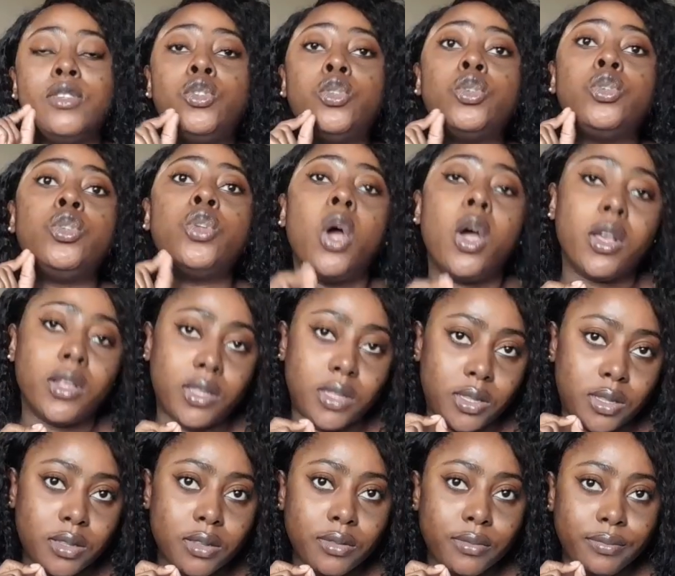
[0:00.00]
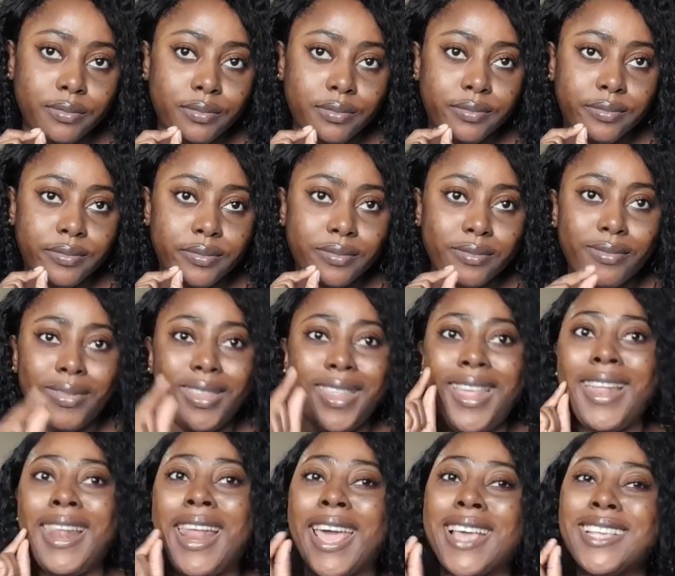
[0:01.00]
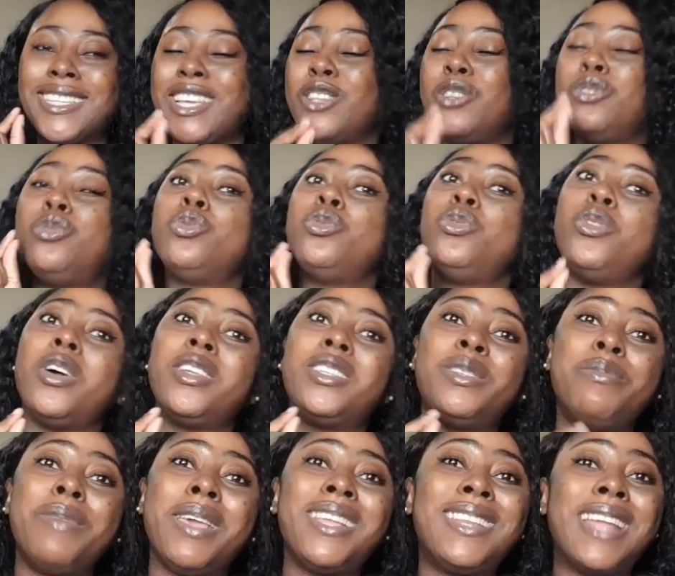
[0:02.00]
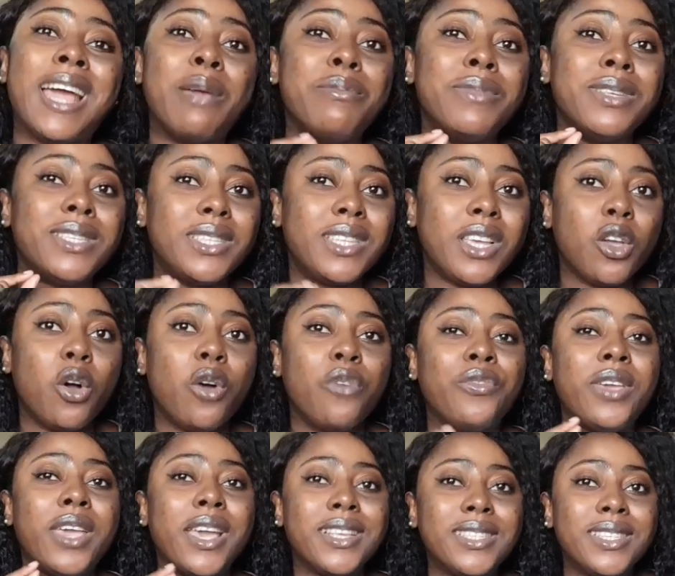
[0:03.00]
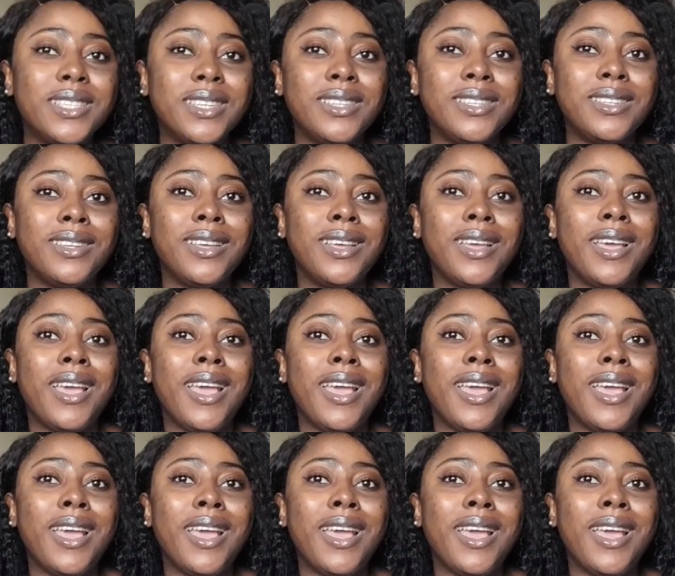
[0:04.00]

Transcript: Do not, like I said, do not make that mistake of getting